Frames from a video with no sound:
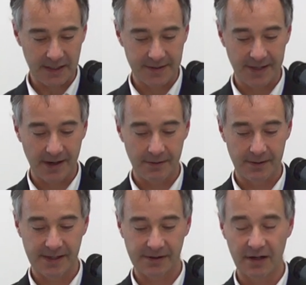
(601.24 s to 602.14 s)
So
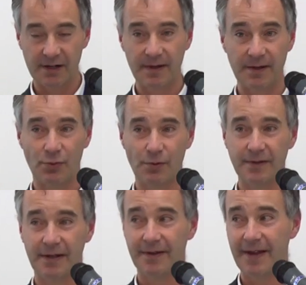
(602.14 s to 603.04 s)
it's going to be
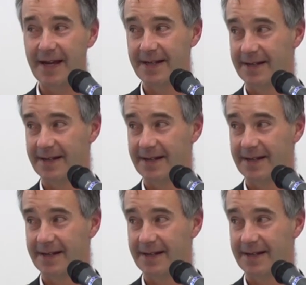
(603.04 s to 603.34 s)
important in that